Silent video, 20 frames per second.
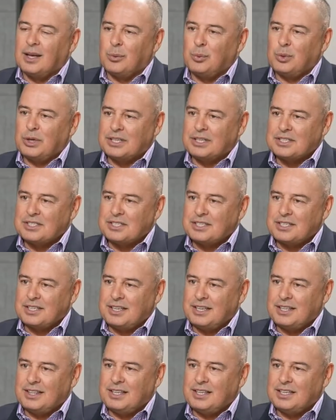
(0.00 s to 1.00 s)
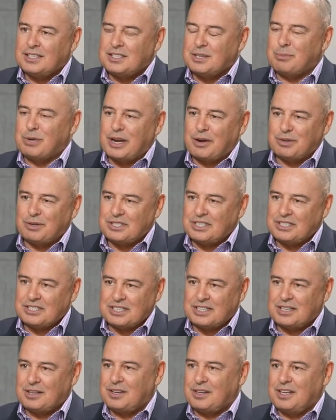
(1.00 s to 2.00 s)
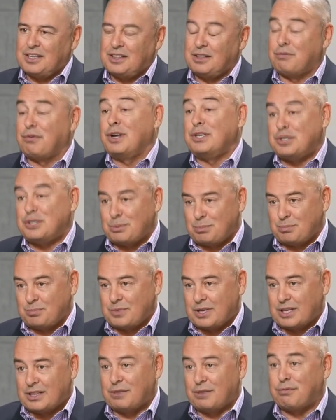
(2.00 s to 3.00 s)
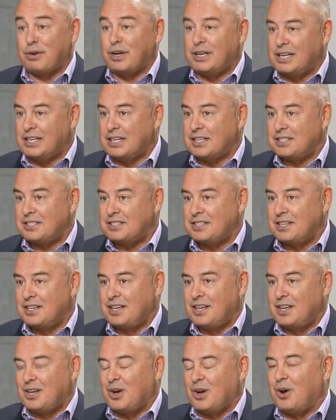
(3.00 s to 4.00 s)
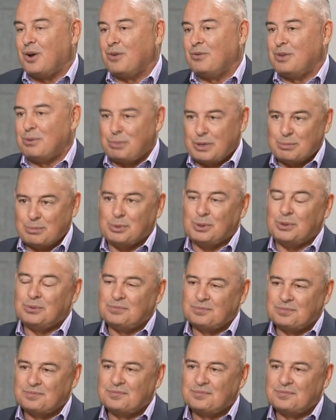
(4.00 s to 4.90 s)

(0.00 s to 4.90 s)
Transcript: we can see the similarities in the friendship and the friendliness of the people.